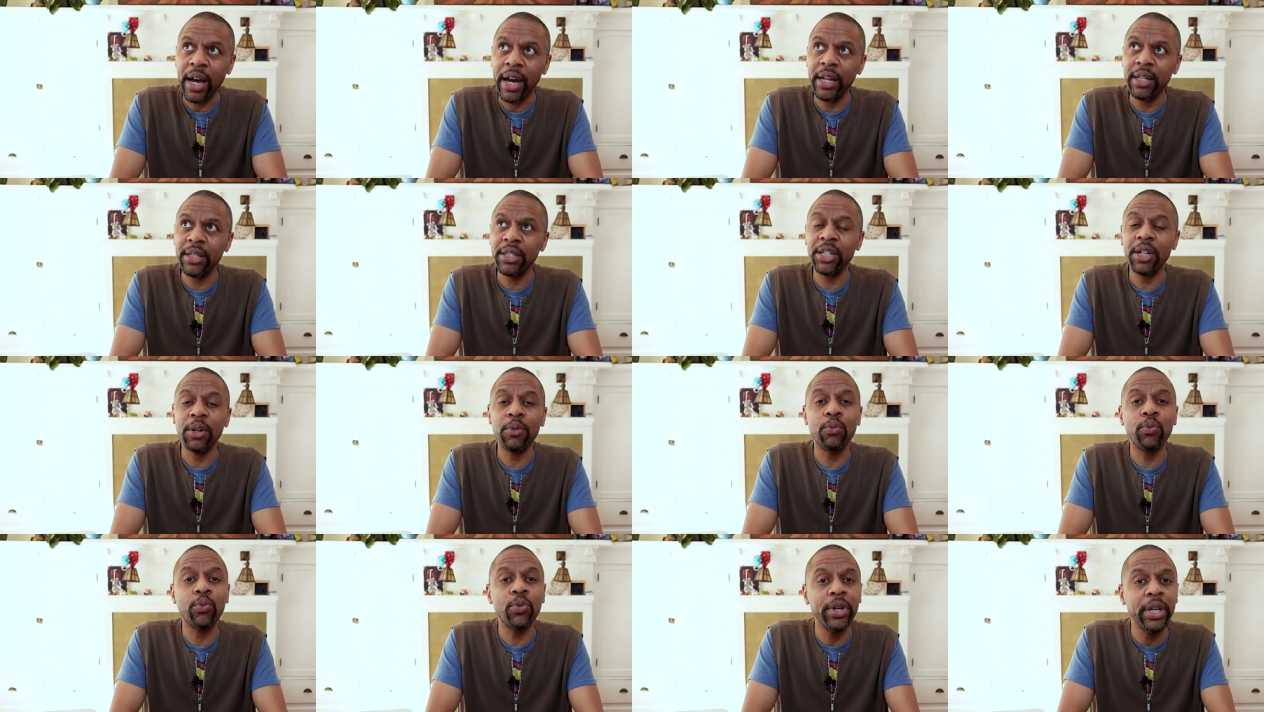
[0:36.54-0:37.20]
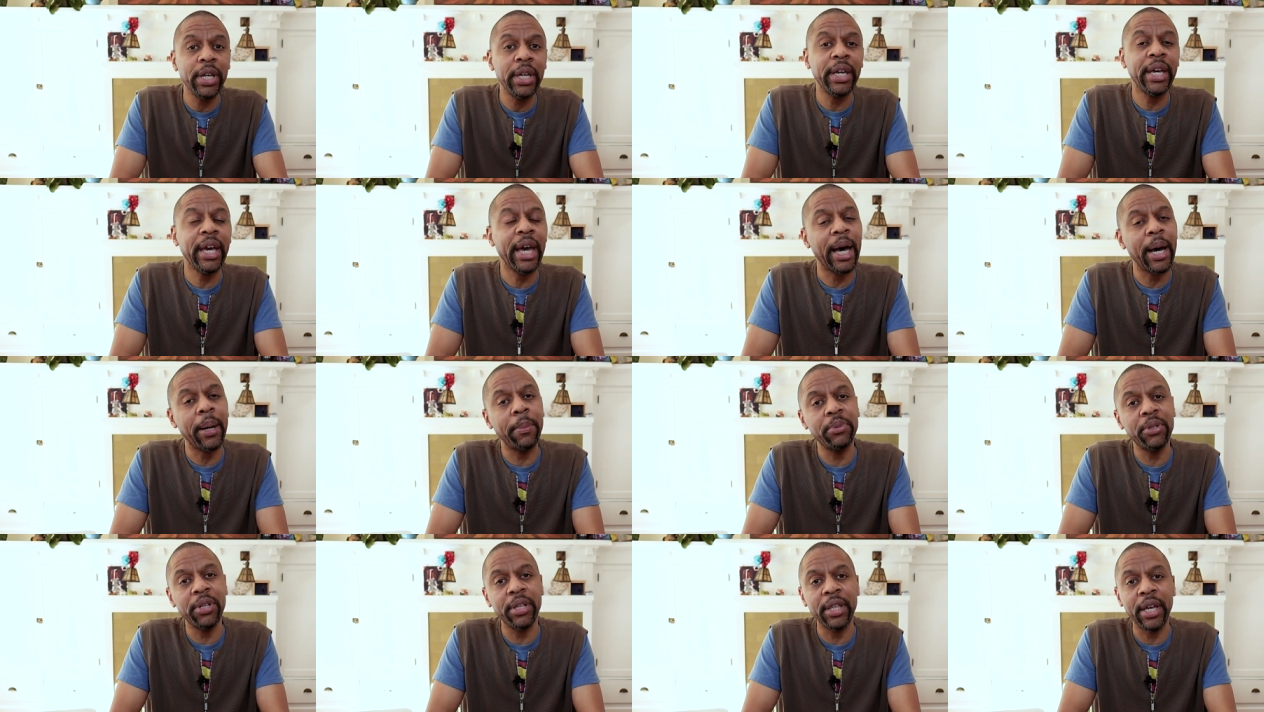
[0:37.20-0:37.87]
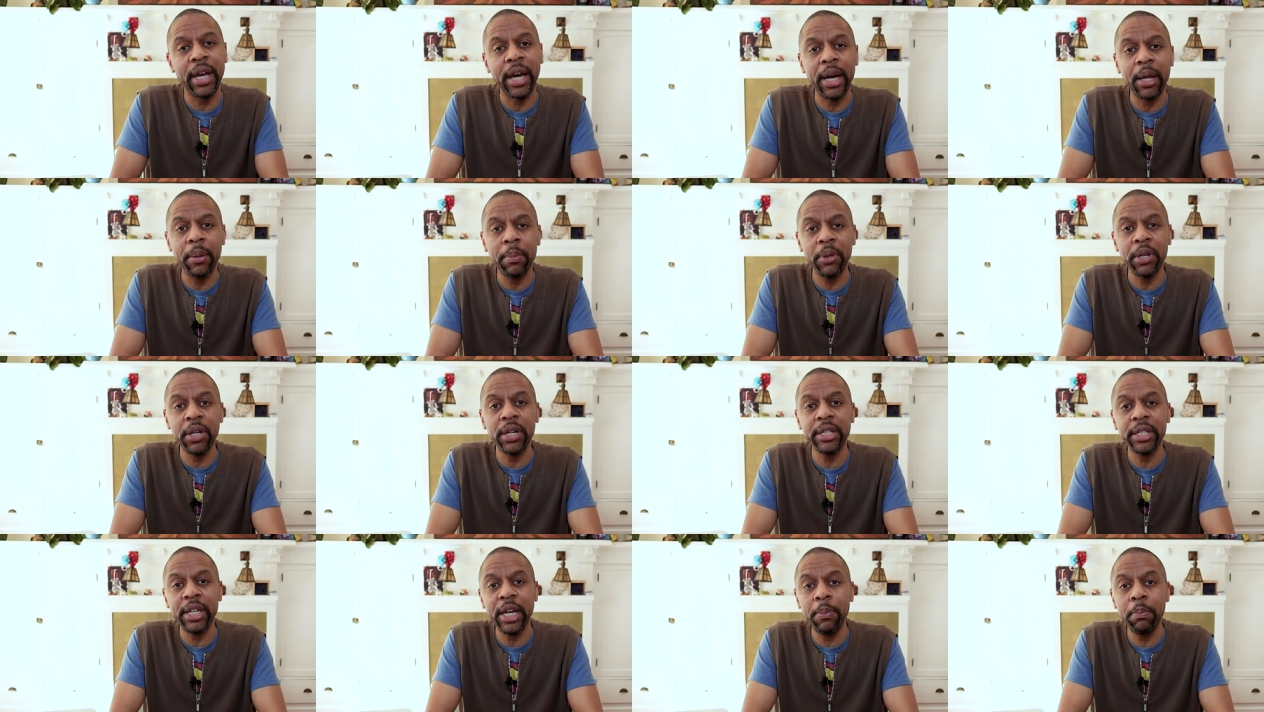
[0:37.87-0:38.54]
I did a recap to that
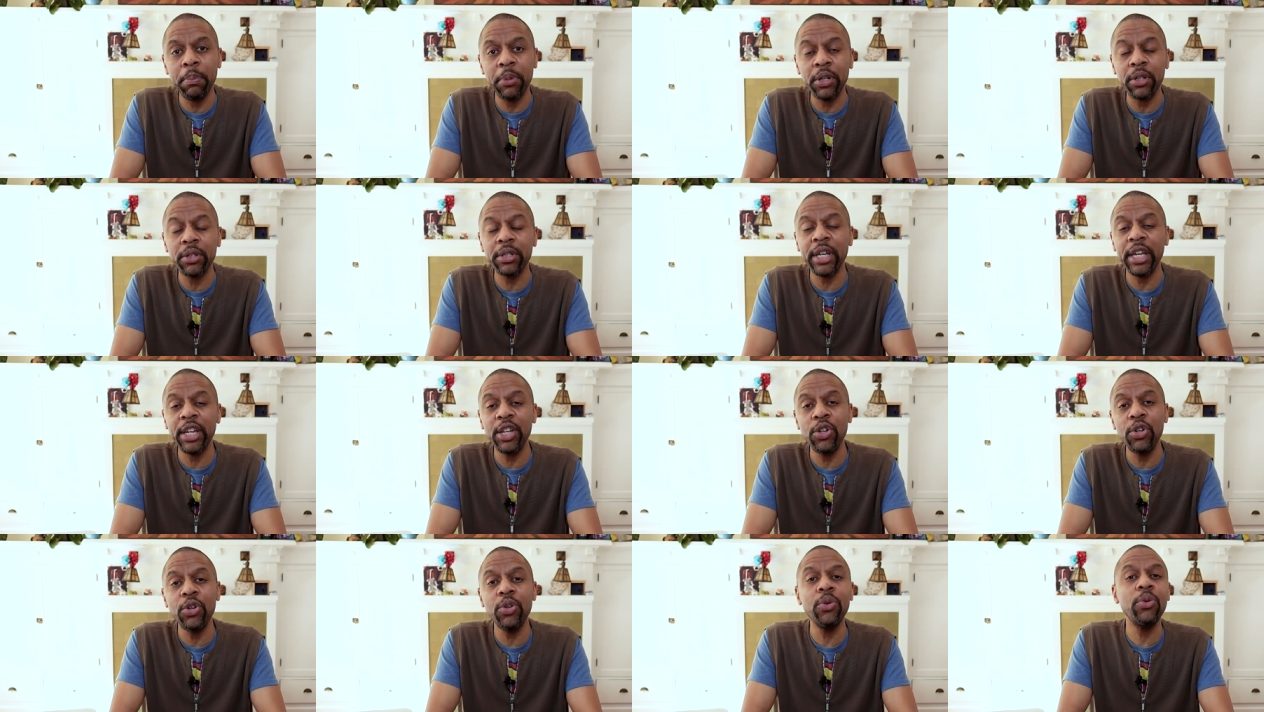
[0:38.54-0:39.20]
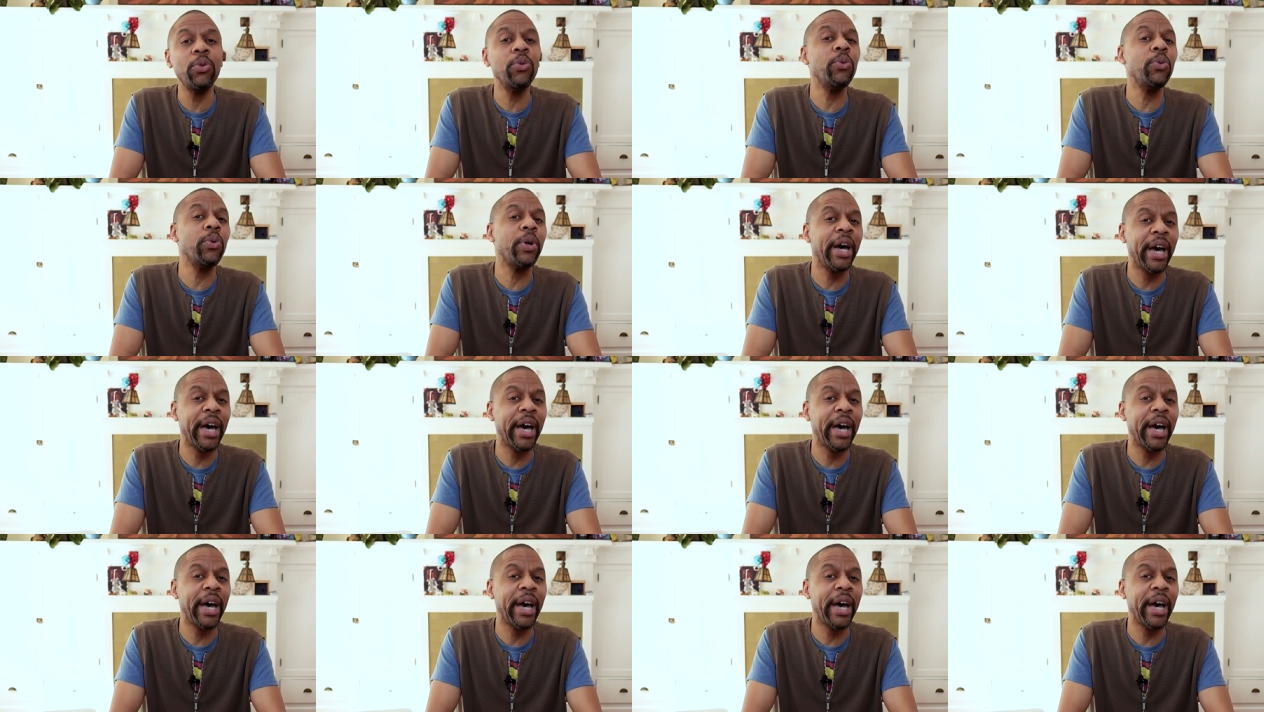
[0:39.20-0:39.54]
because I built a new